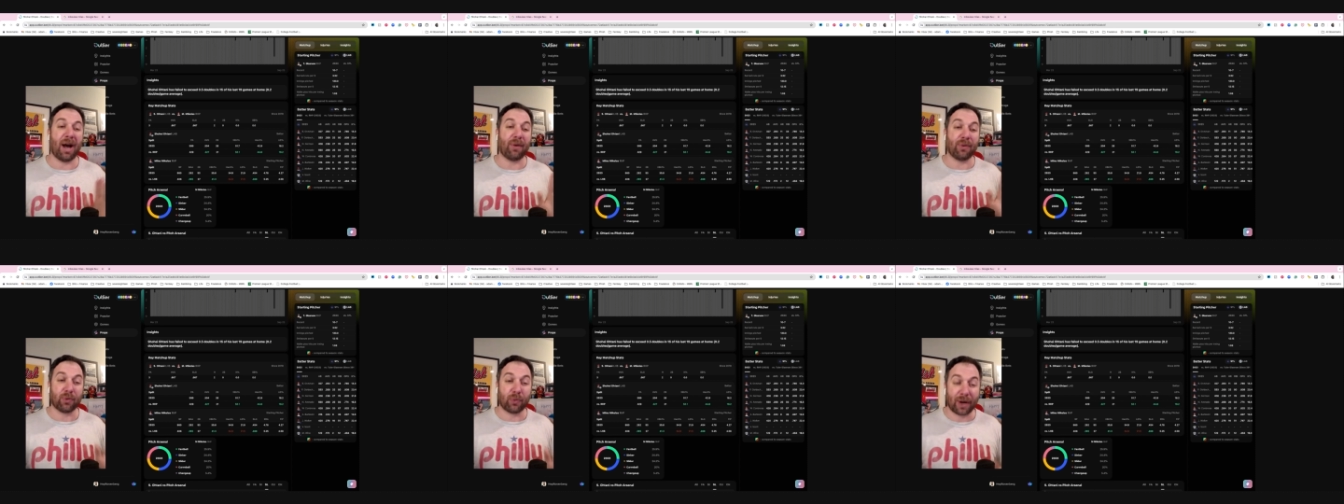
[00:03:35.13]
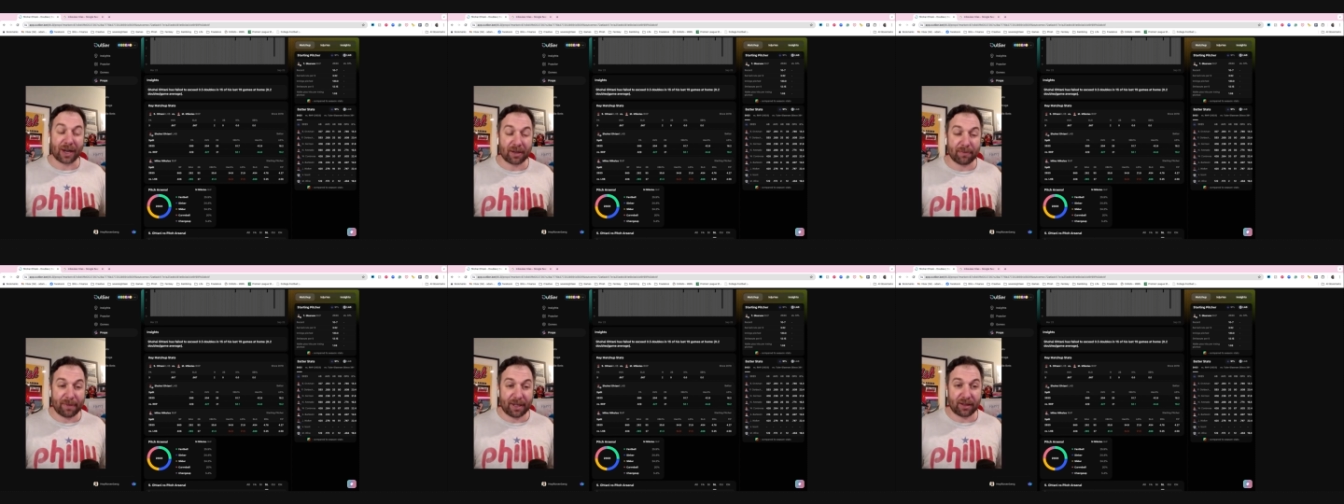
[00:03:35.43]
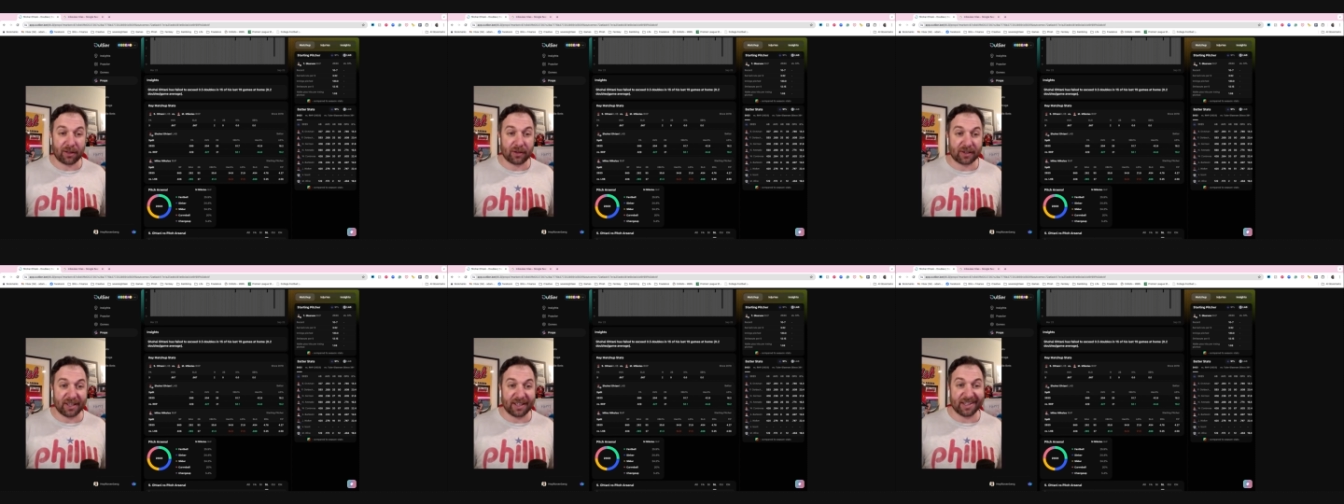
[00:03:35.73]
I would
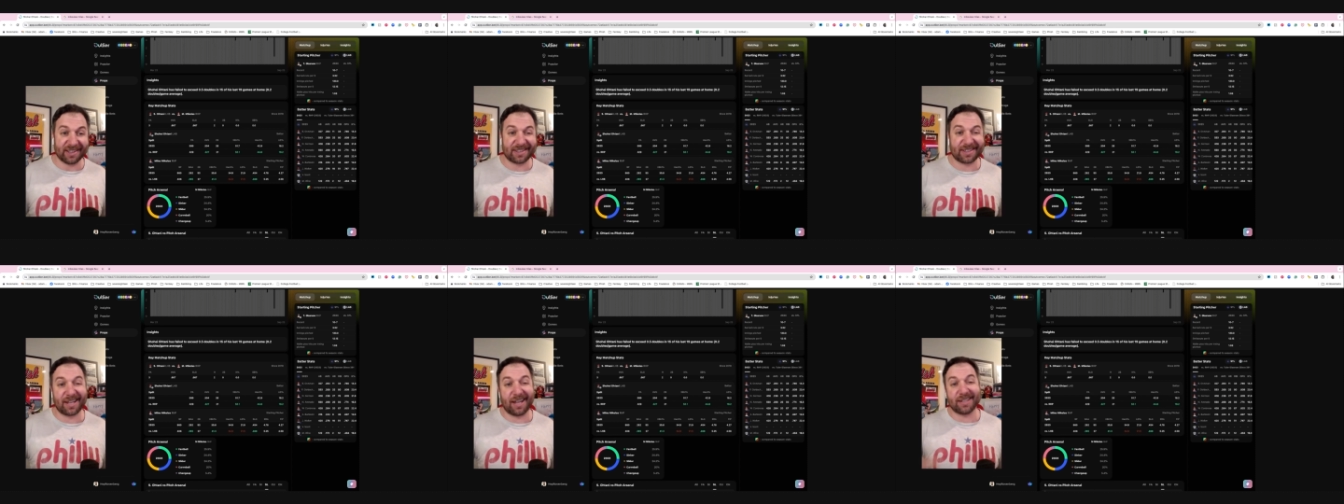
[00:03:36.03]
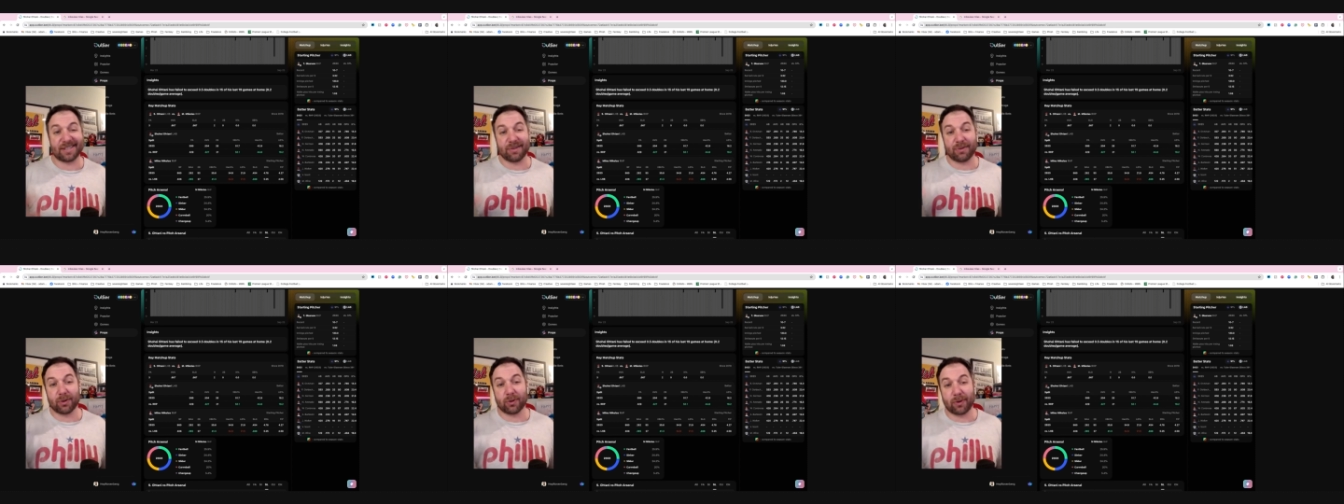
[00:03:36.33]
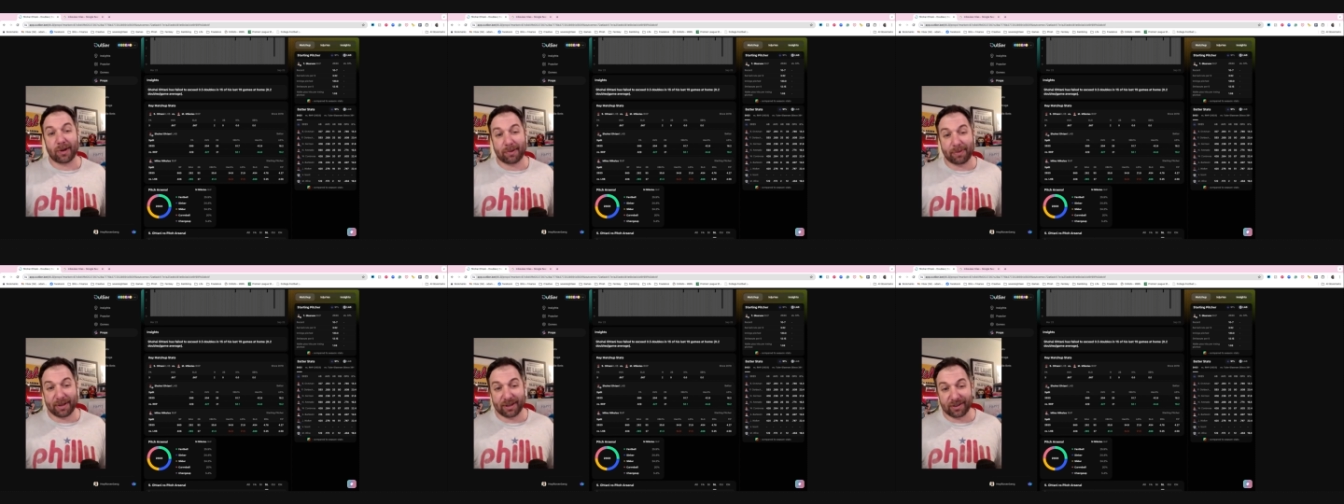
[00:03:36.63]
recommend looking at sites. I would
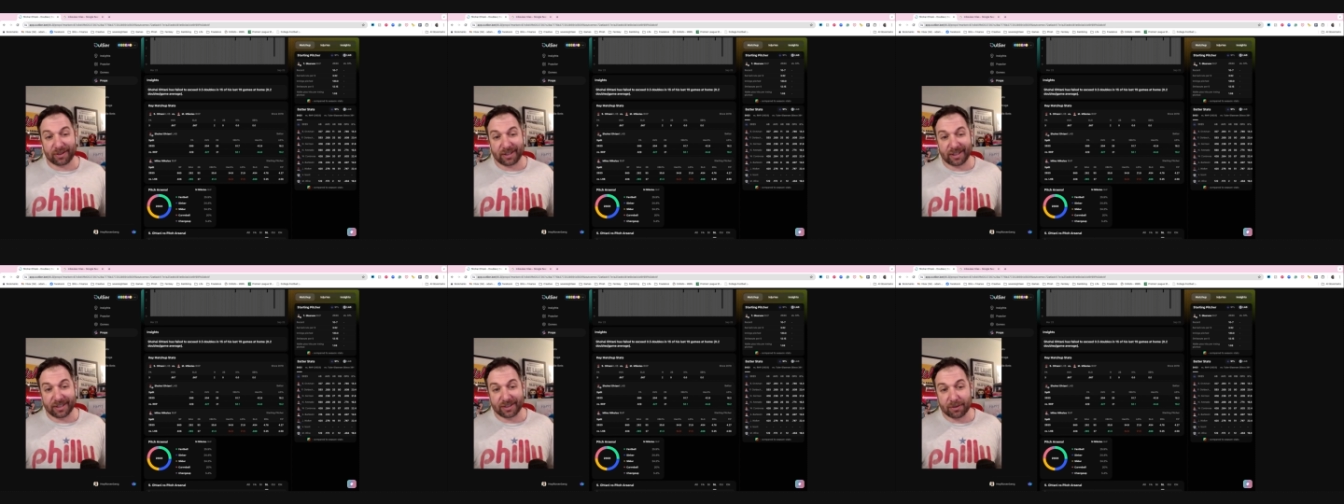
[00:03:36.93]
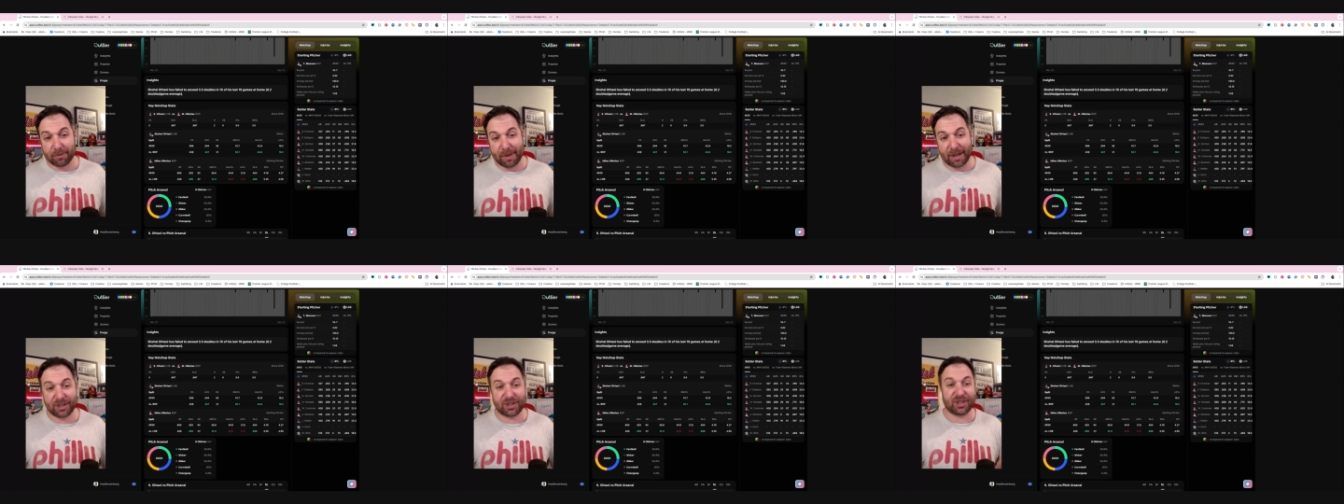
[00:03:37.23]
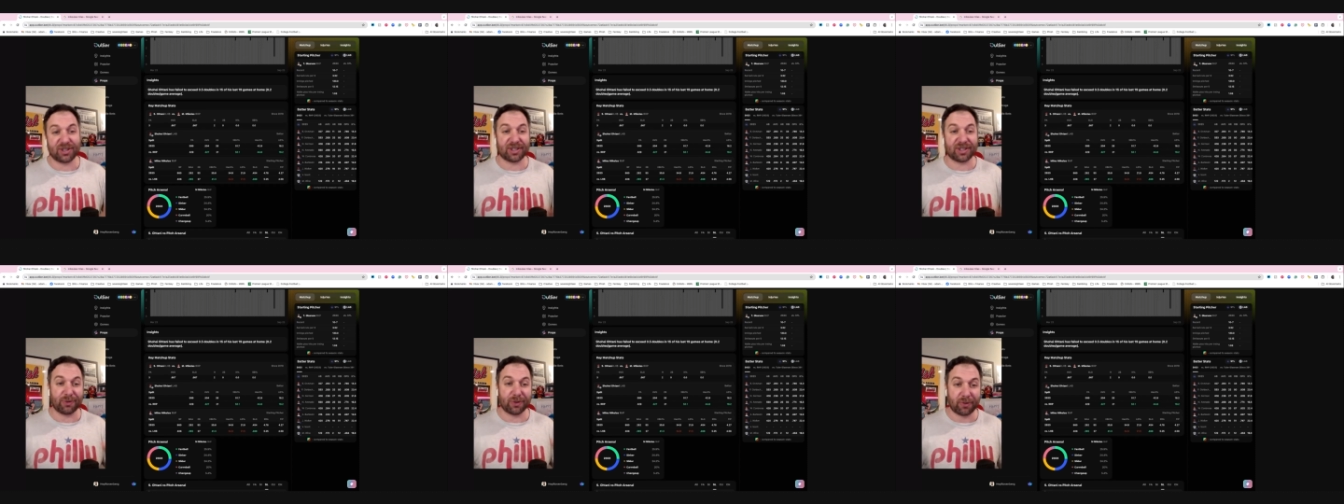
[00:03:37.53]
recommend looking at
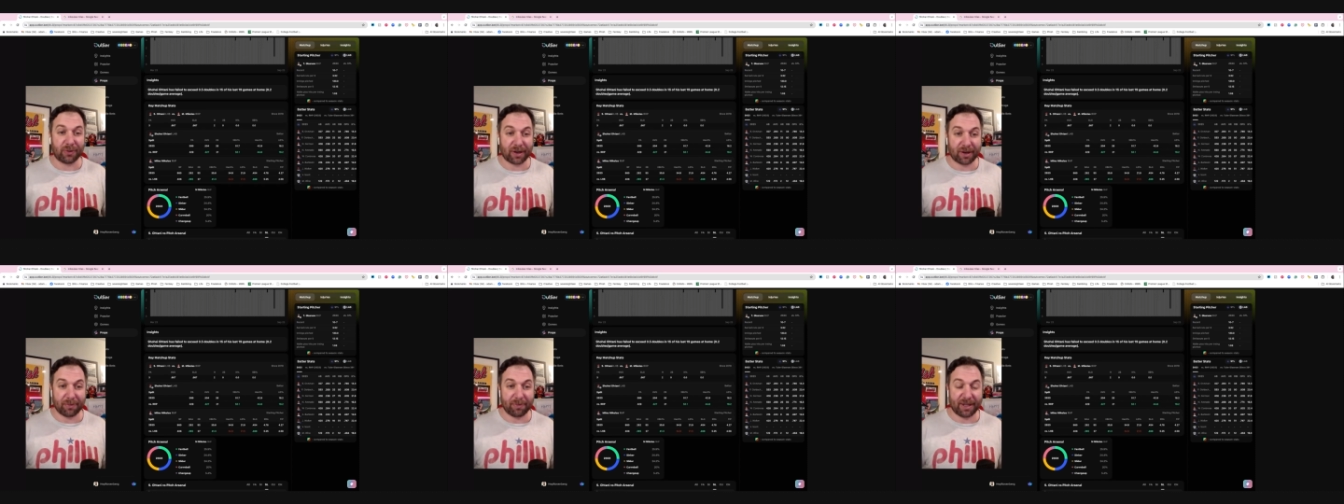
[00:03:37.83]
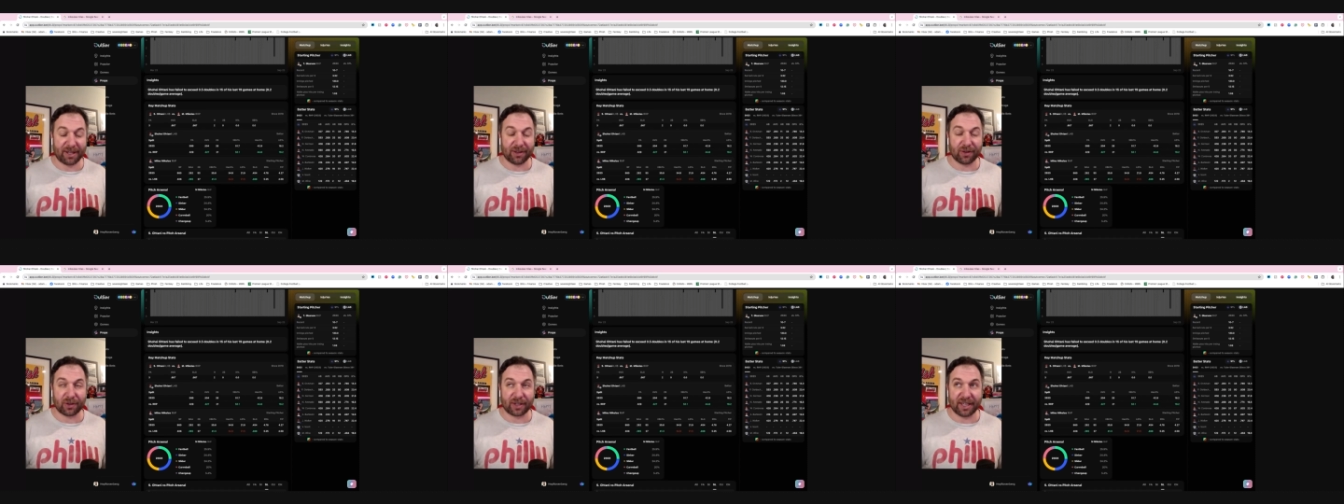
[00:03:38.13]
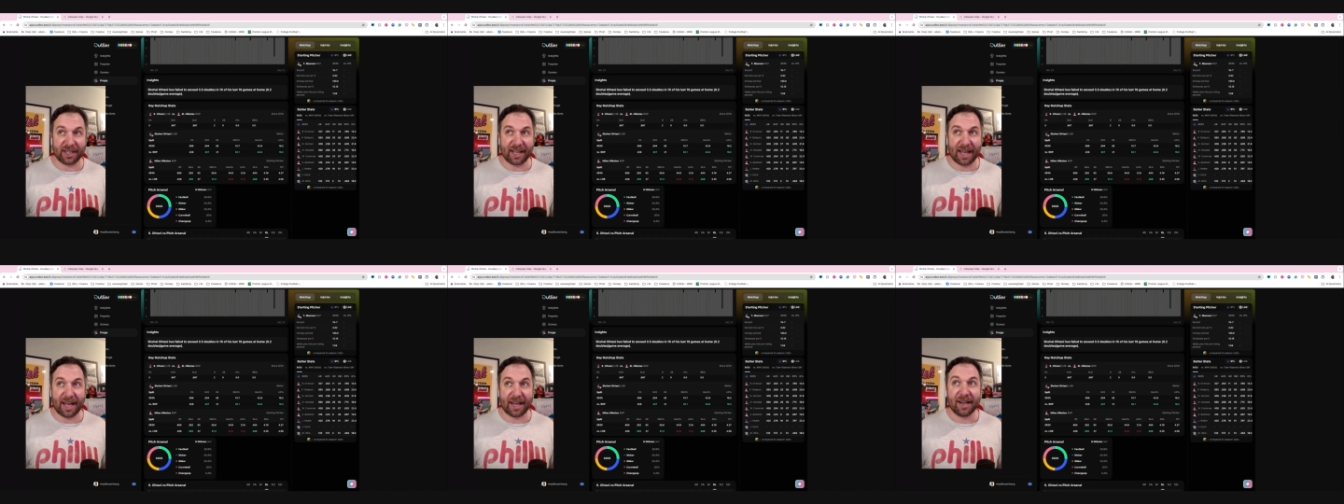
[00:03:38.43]
dimensions. I would recommend
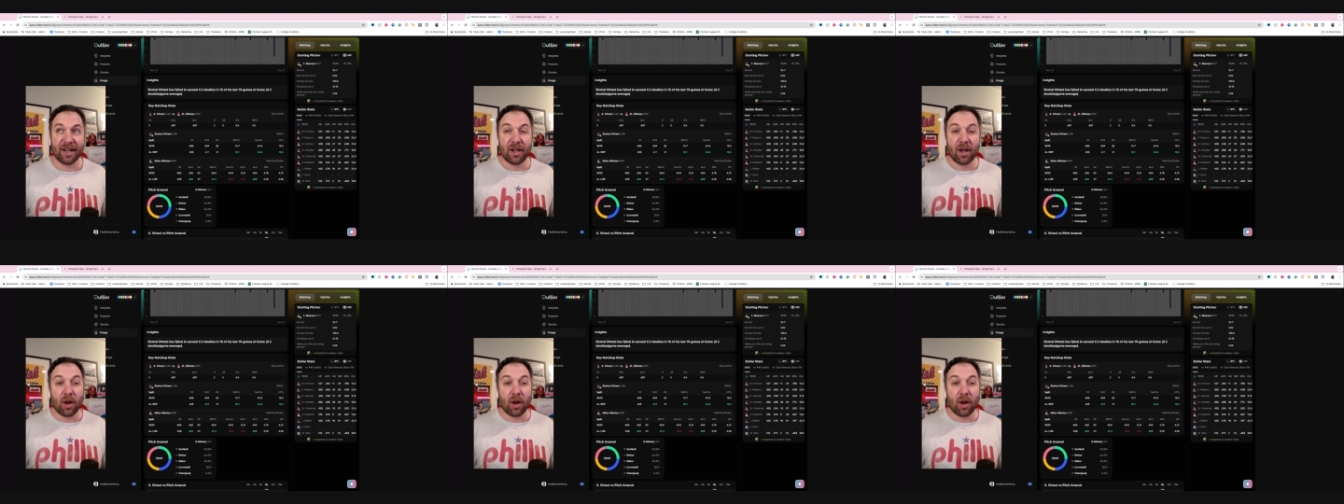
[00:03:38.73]
looking at